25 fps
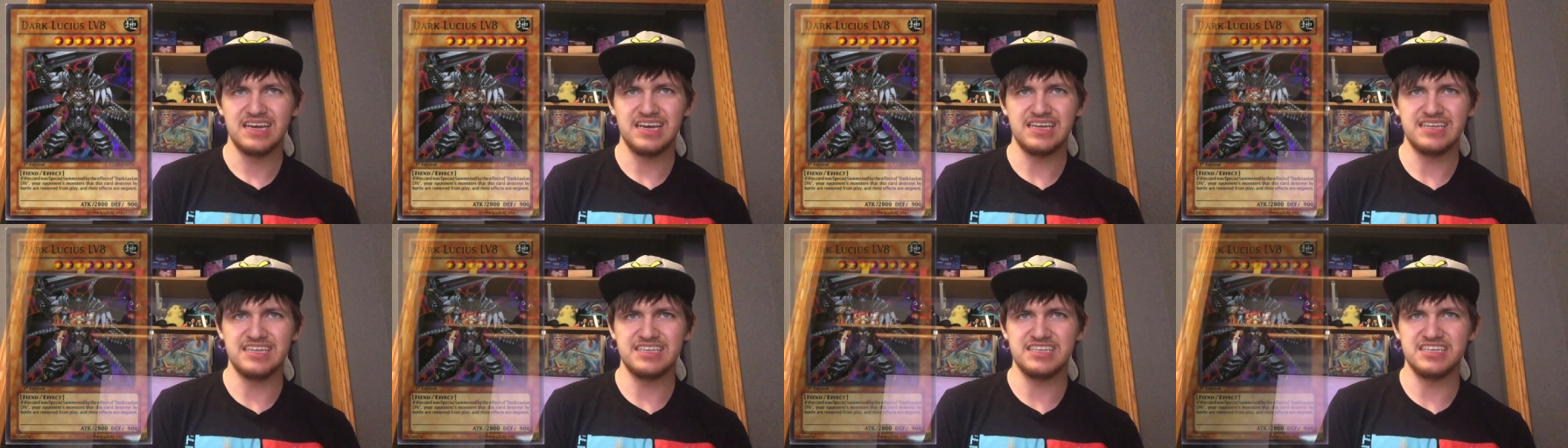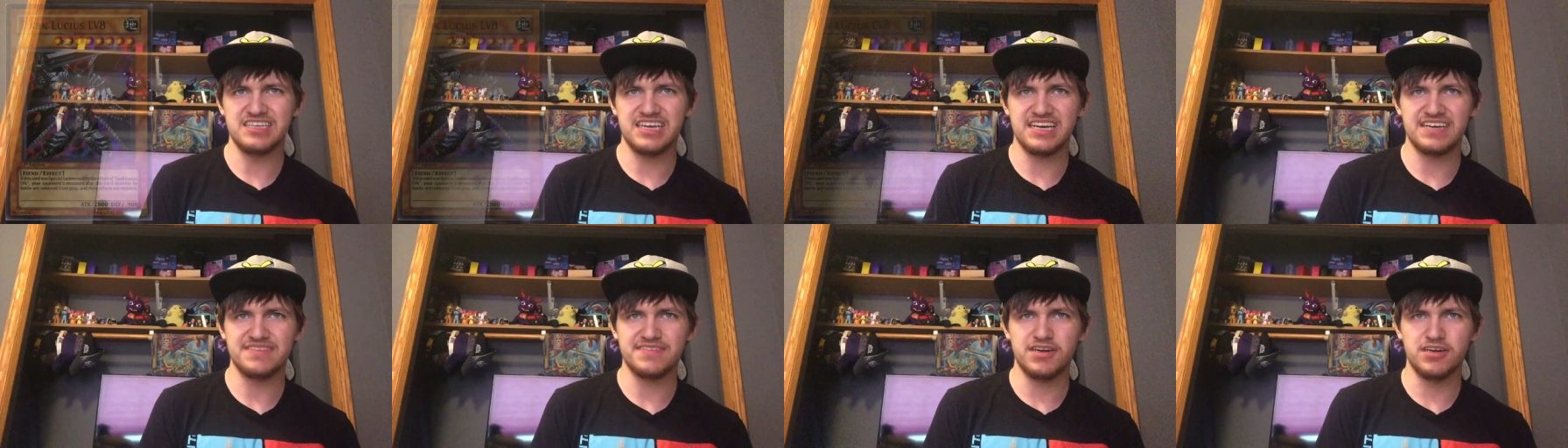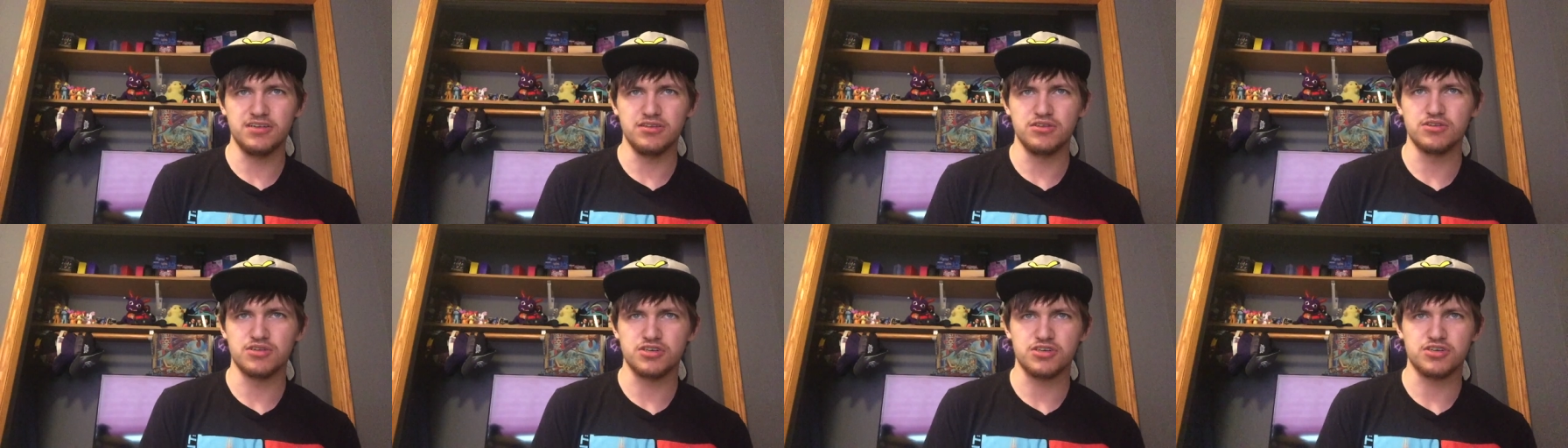And then you have
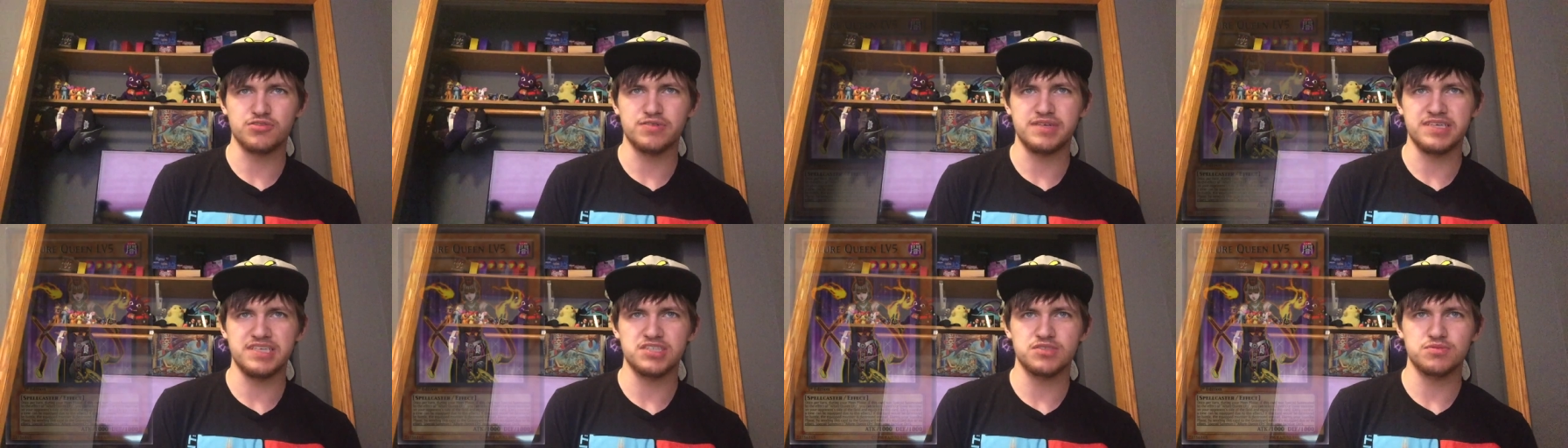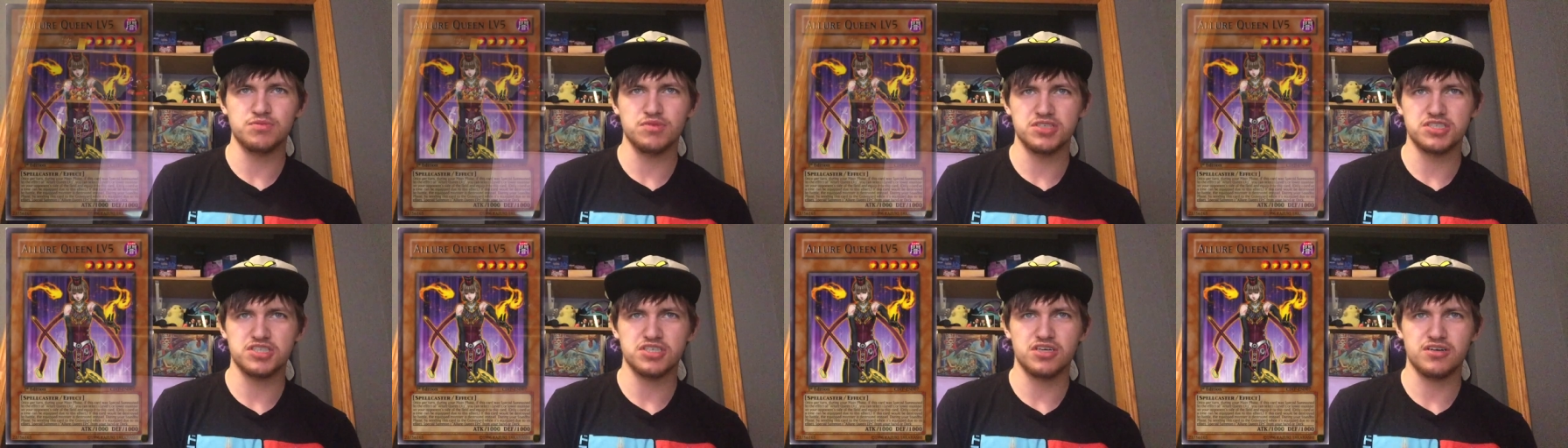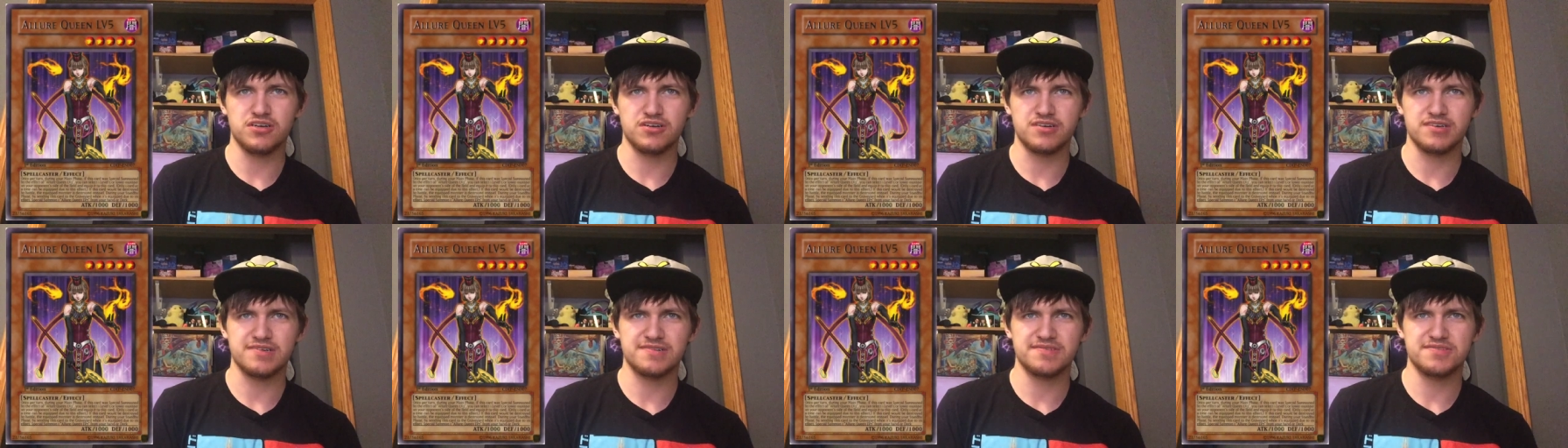Allure Queens, which
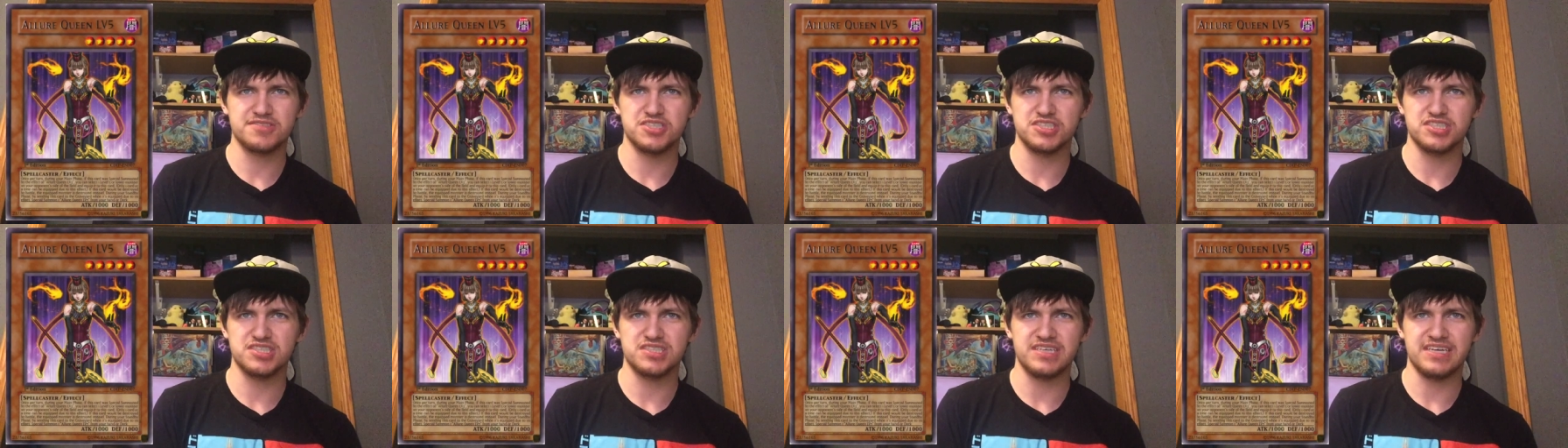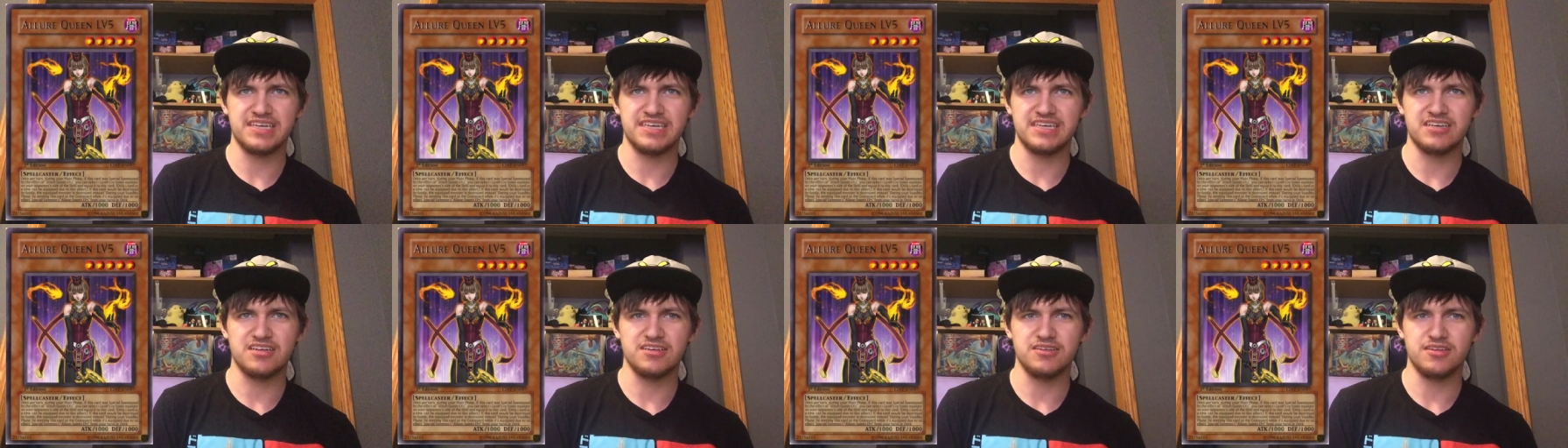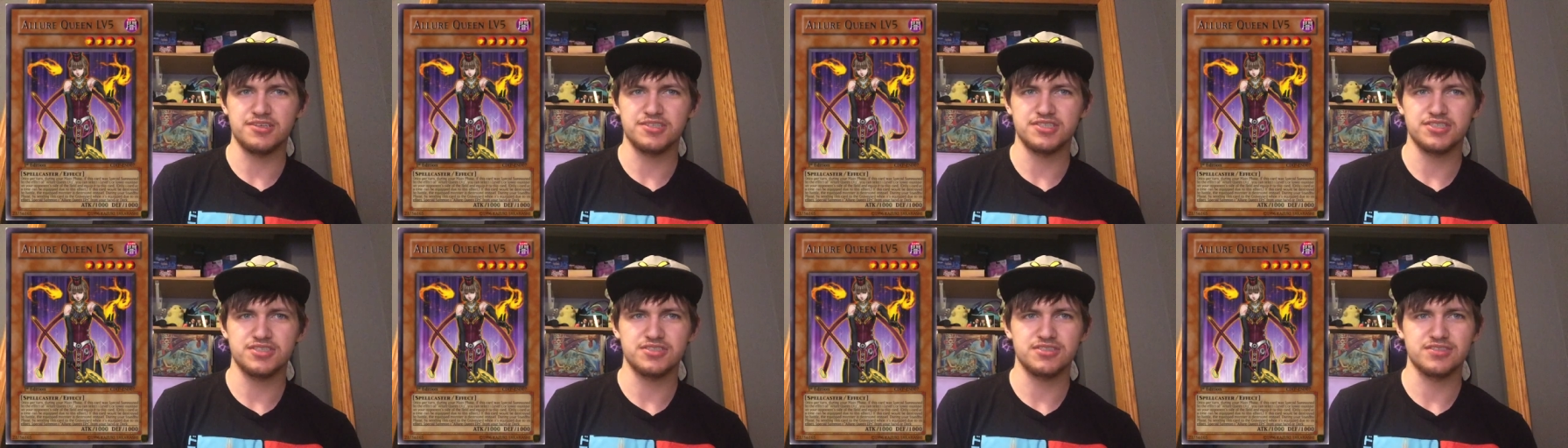are just a
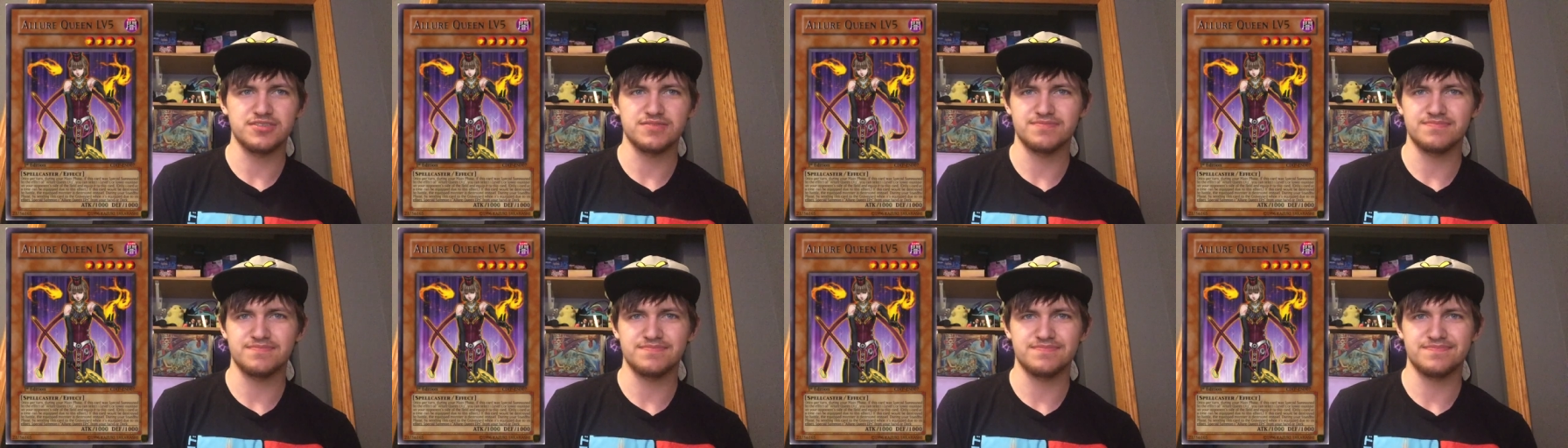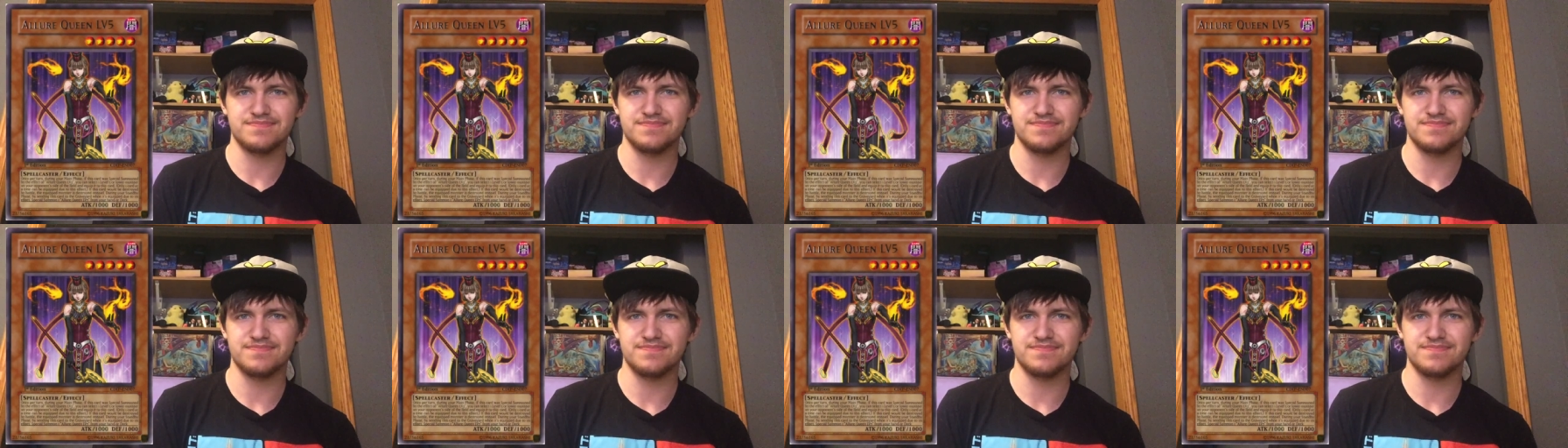cluster